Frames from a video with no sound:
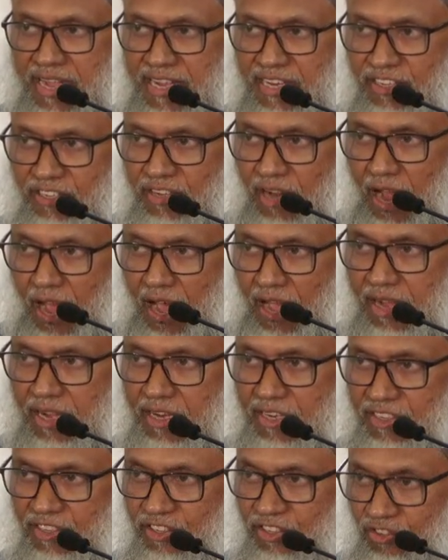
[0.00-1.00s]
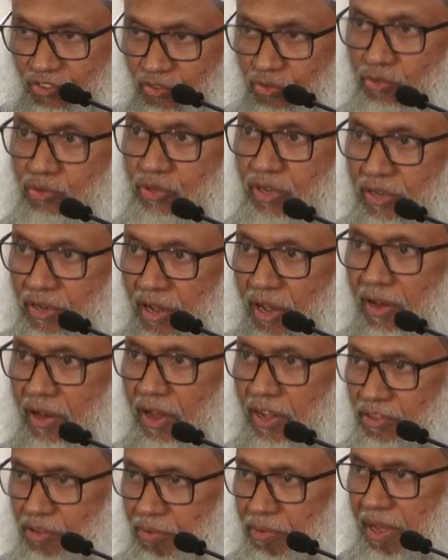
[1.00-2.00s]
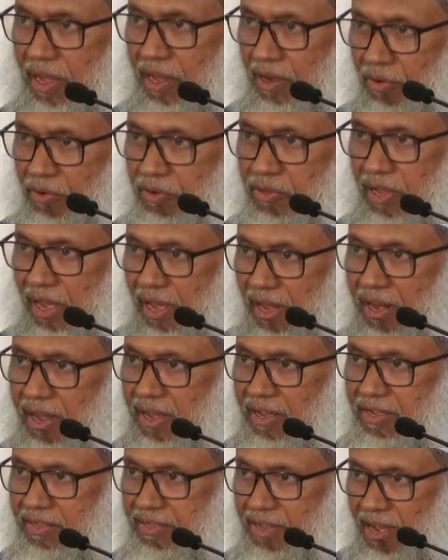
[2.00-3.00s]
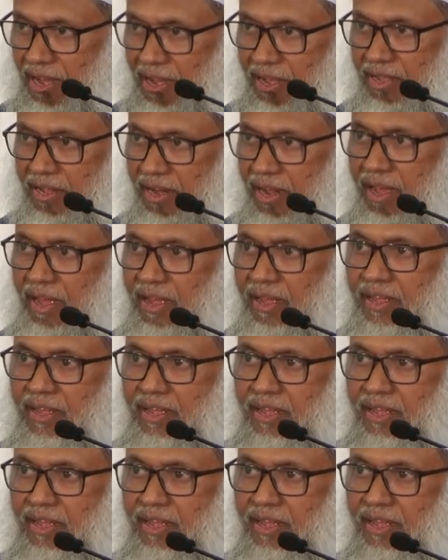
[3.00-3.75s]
It is haq, it is true that Allah subhanahu wa ta'ala in the akhirah,